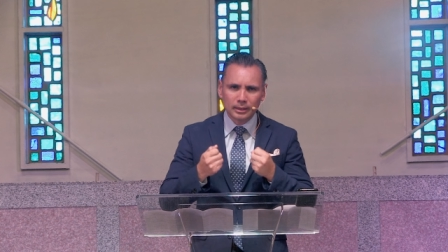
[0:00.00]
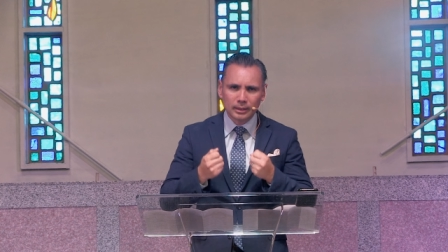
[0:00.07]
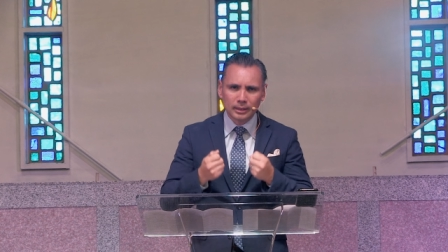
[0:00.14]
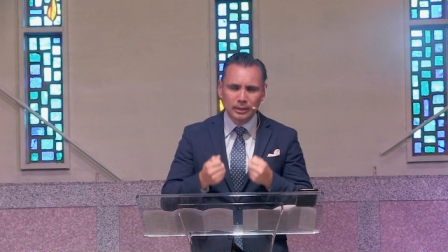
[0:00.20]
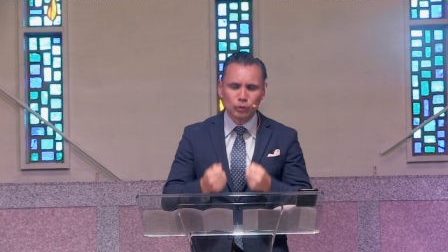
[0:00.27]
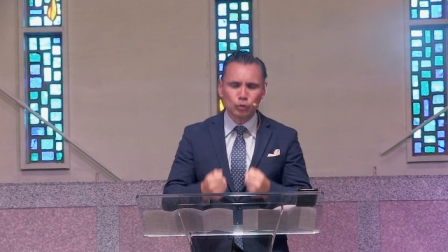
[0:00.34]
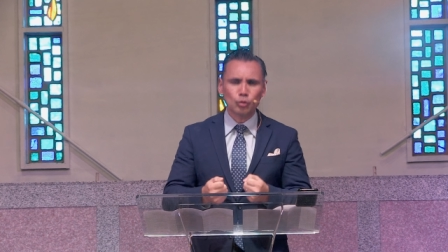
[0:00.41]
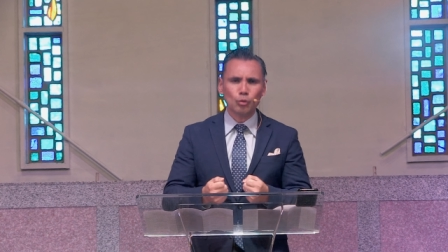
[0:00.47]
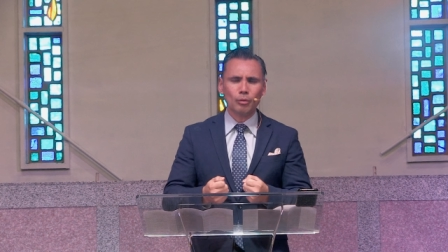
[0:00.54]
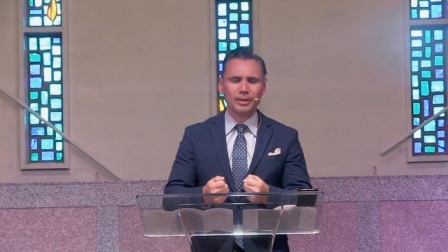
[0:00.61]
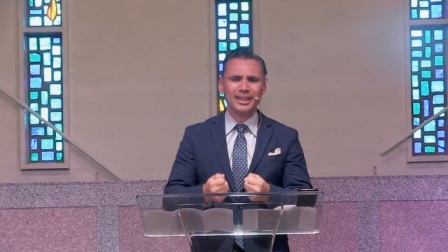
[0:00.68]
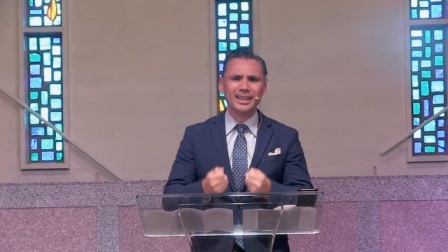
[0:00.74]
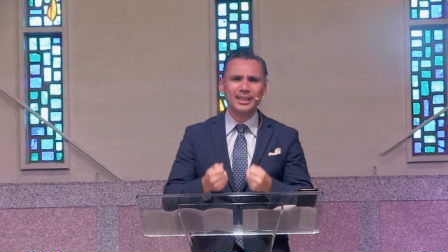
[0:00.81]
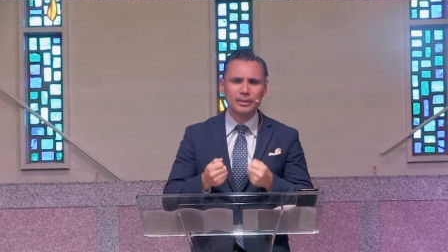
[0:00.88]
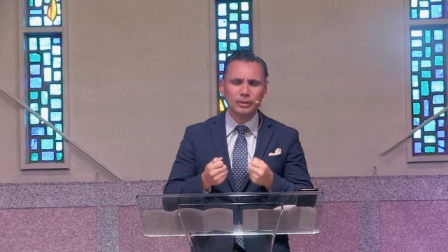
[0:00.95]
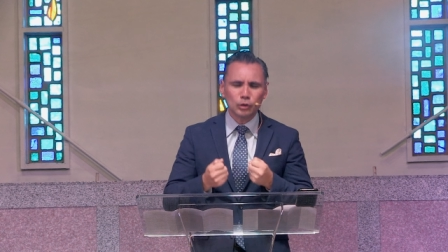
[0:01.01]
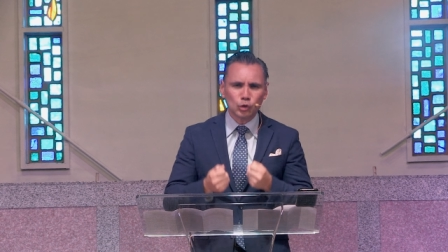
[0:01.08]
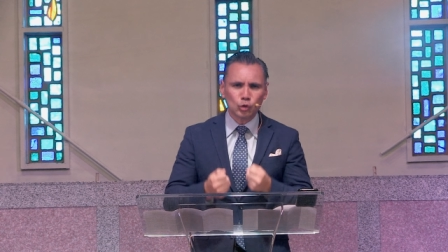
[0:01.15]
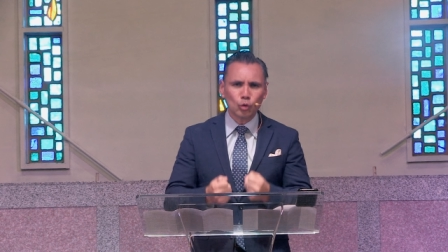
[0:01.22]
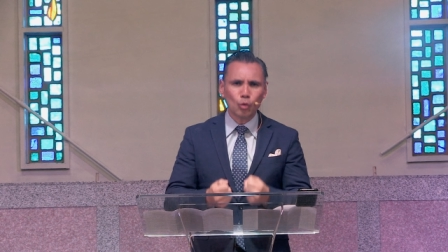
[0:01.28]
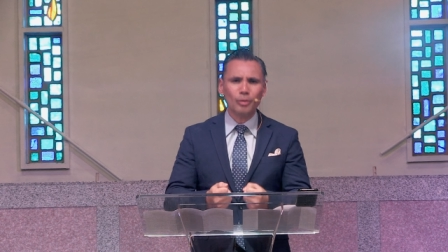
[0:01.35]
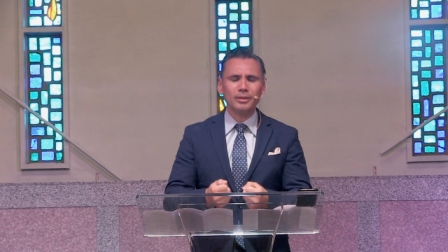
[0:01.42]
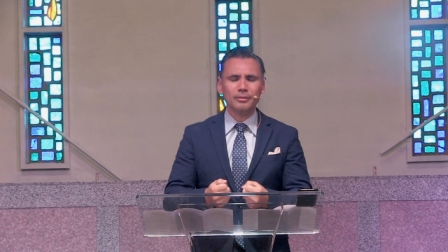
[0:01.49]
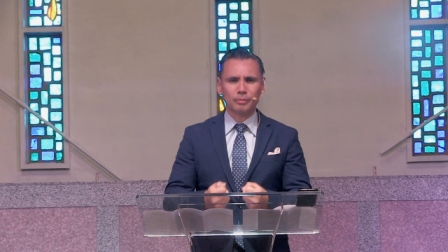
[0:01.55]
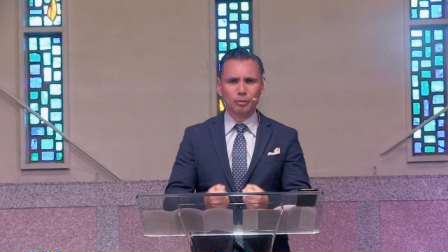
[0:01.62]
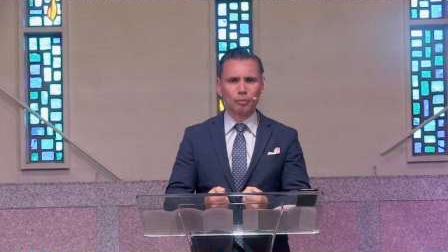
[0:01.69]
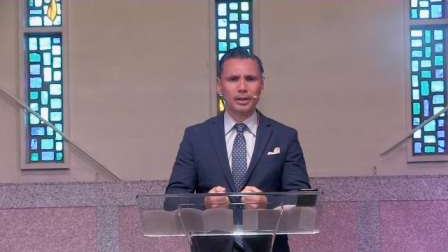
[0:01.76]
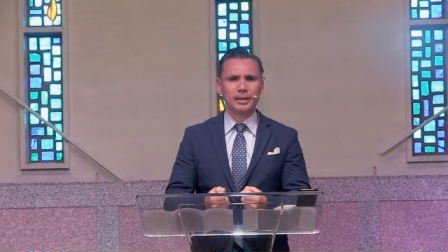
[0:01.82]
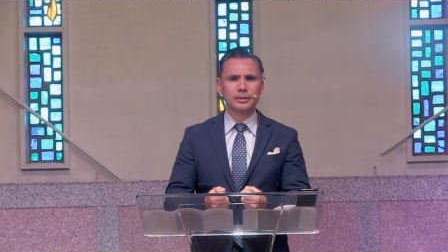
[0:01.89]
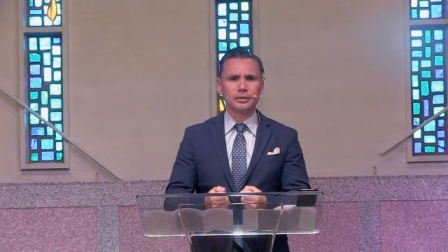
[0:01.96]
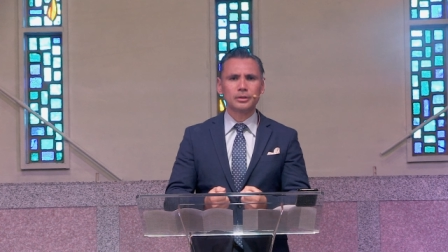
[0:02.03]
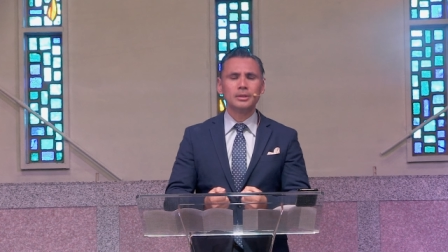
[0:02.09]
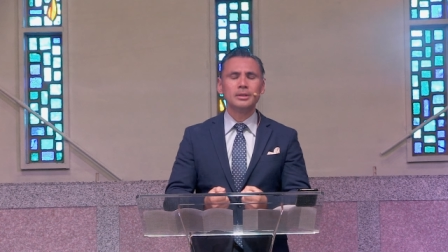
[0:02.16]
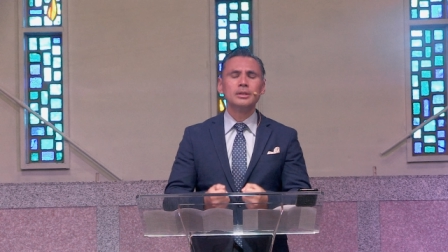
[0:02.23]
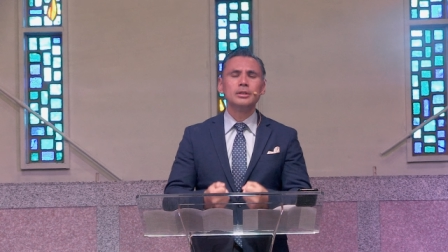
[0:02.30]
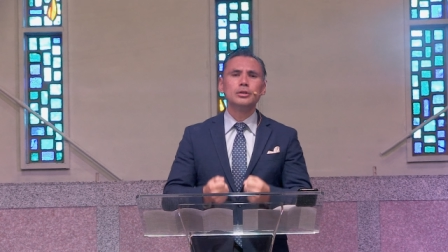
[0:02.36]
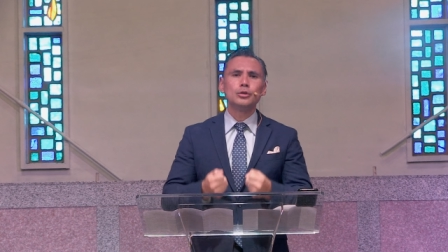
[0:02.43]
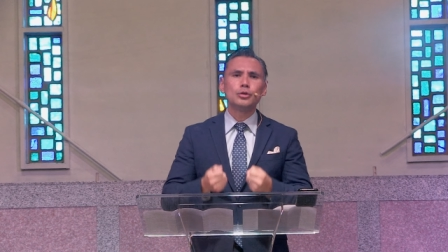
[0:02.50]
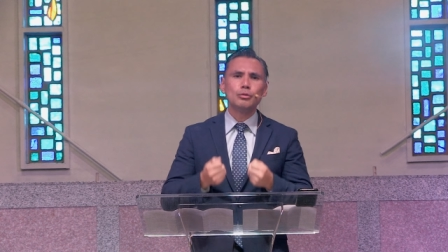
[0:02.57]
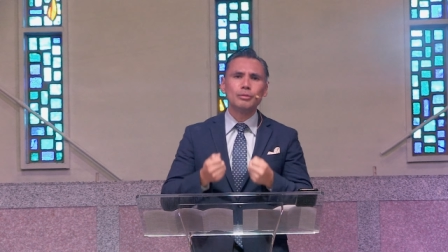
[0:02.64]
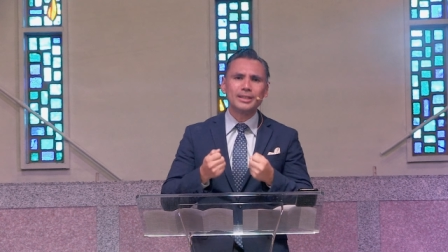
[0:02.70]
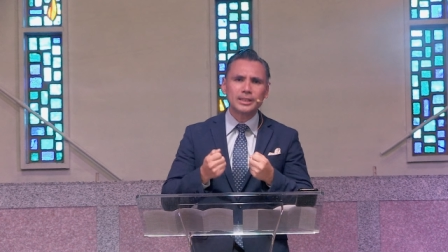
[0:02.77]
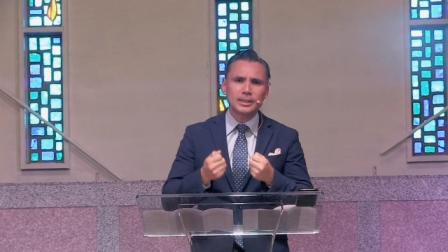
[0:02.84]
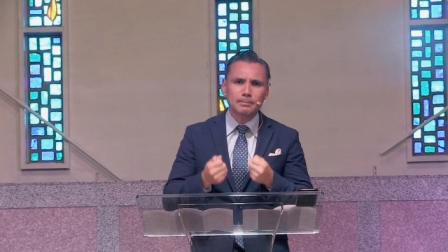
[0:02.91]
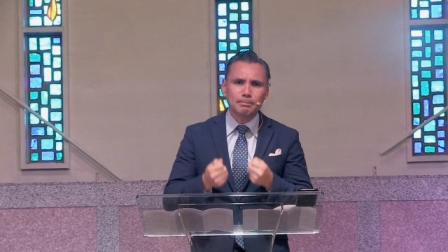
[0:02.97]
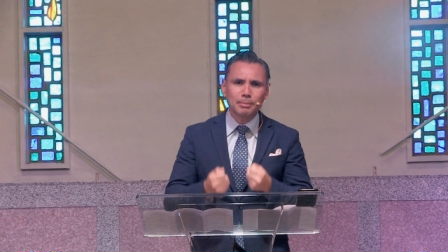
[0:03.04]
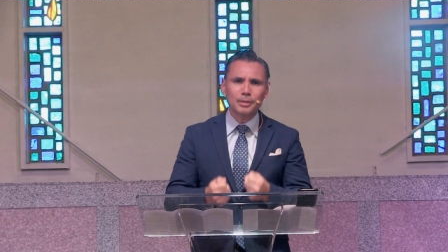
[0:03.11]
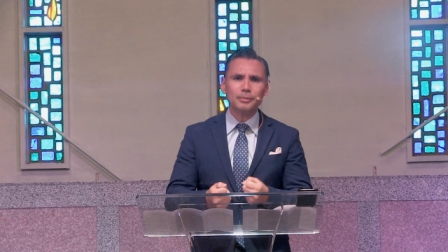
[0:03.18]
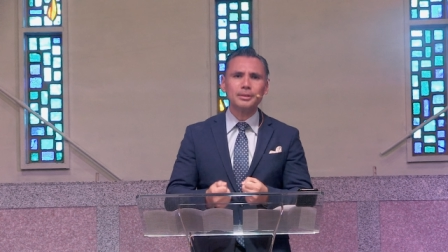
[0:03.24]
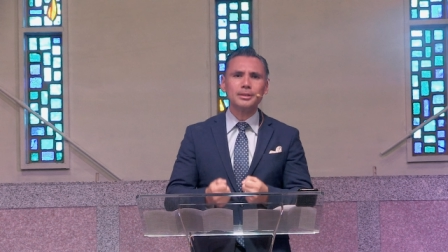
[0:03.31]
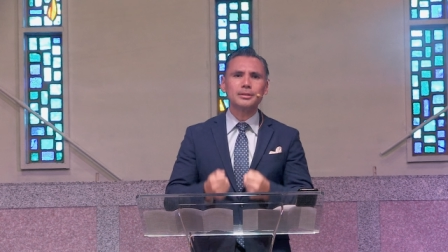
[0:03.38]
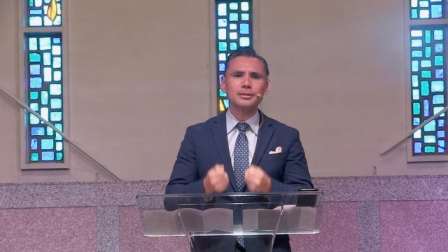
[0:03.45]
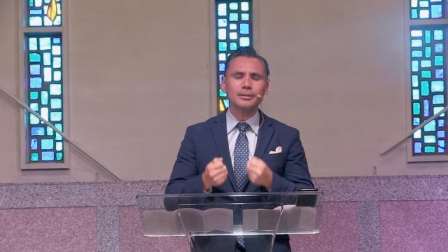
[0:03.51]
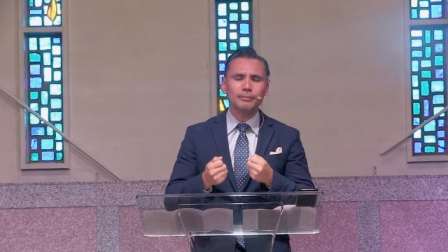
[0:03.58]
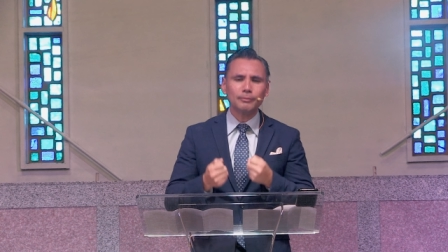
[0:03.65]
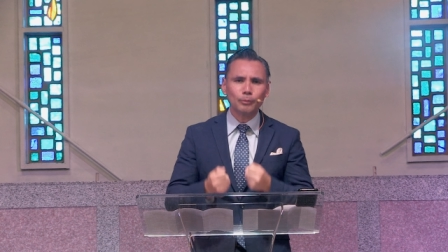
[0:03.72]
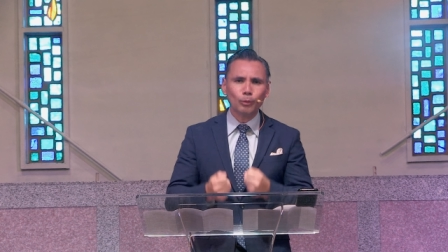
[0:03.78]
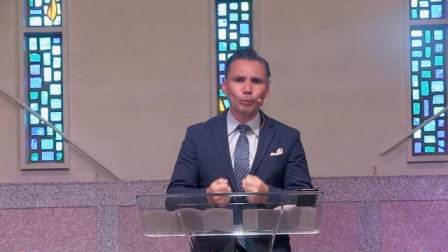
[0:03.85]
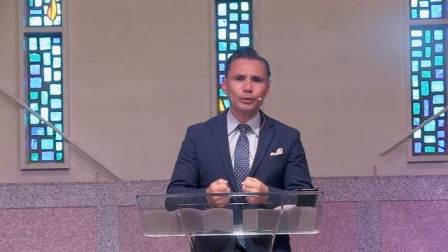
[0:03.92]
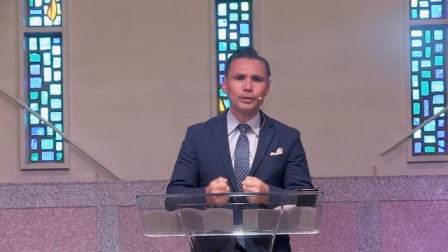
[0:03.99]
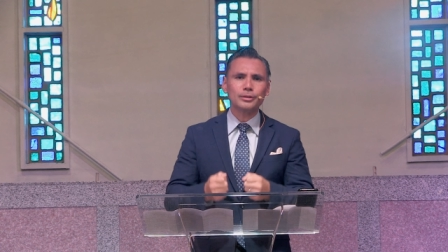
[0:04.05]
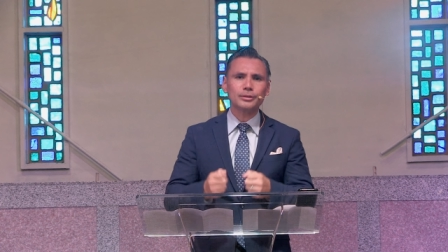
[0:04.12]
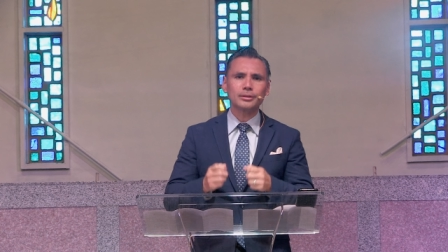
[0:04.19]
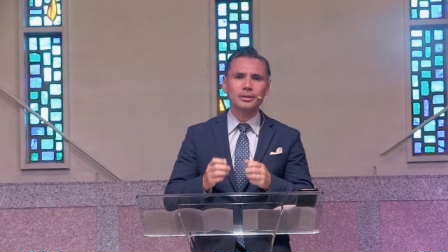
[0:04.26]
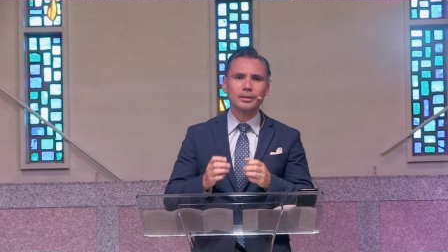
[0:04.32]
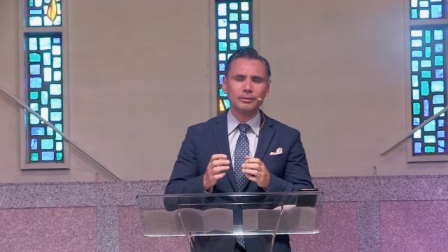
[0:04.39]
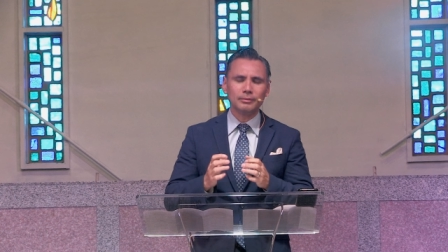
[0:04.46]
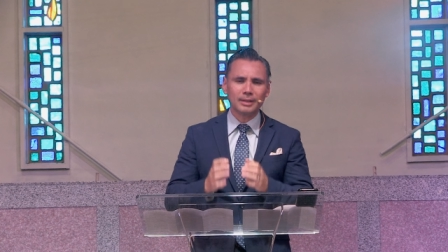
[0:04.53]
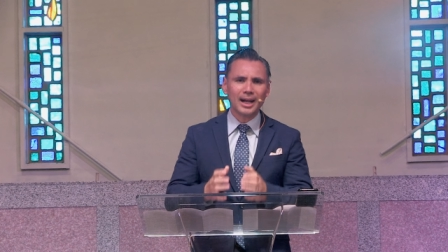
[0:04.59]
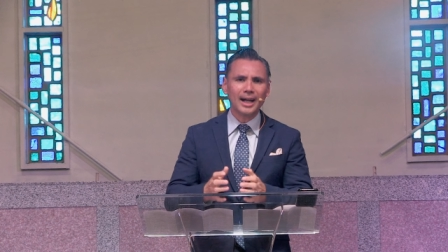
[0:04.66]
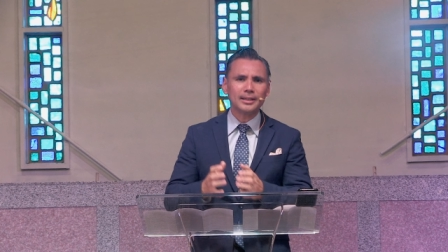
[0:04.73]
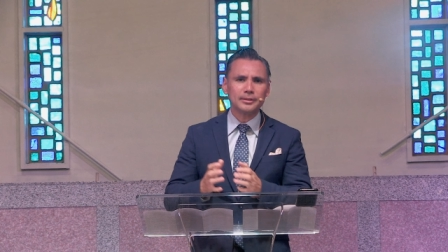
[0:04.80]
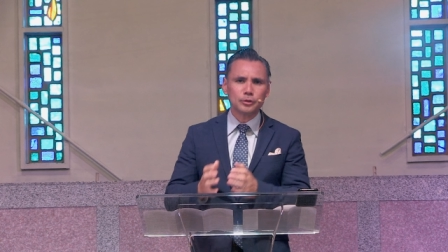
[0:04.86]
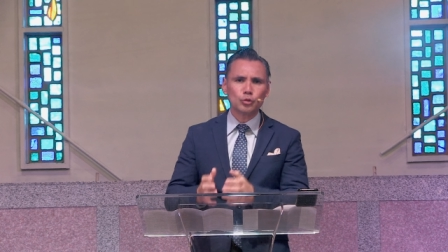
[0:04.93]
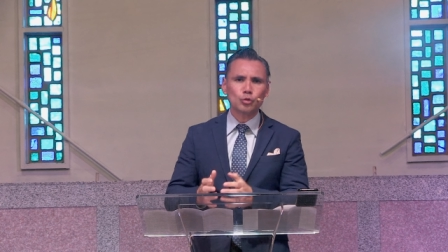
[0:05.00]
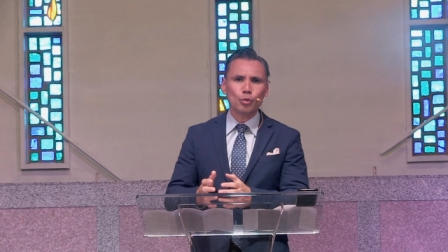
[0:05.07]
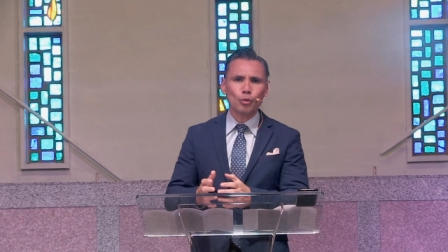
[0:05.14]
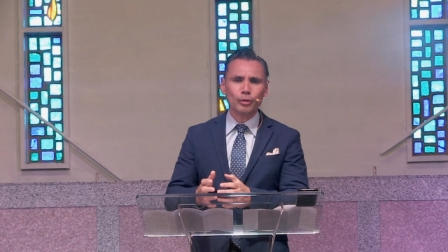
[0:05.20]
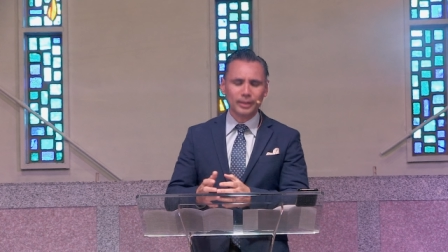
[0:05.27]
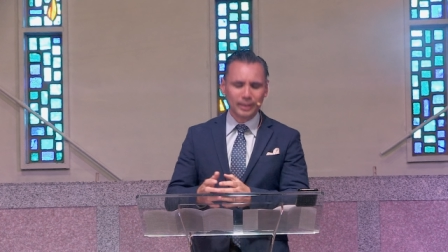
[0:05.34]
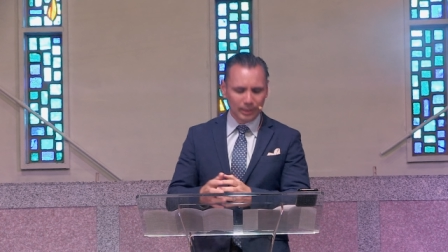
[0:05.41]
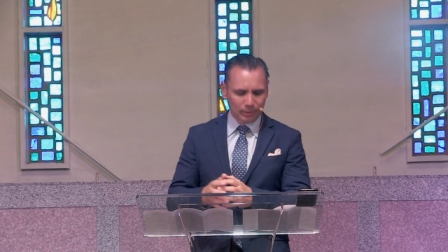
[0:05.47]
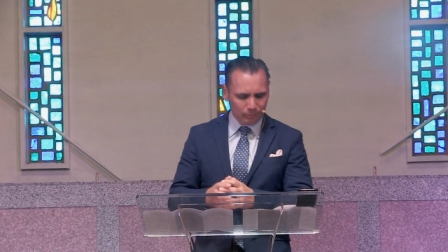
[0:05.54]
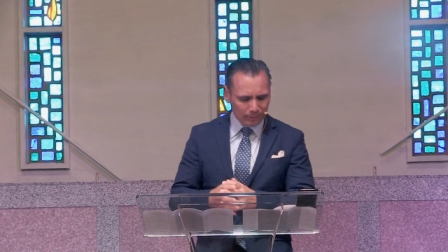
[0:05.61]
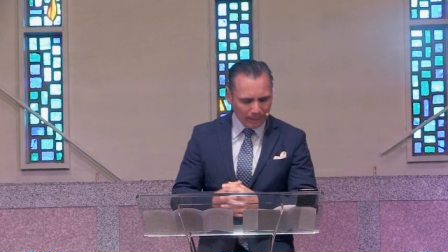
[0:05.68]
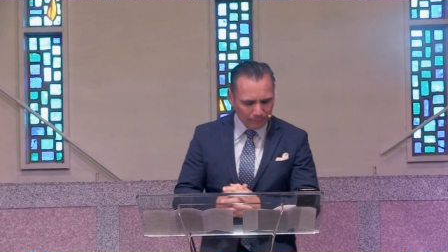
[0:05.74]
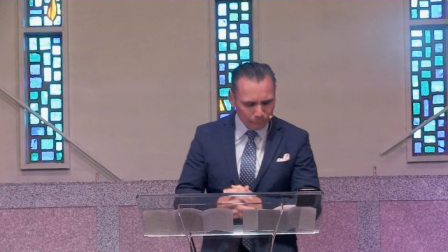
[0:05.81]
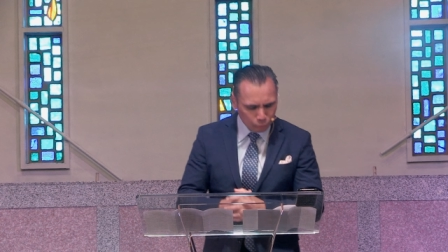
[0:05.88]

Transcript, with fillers: in joy, in the joy of Christ, to experience the fullness of God's joy in their life.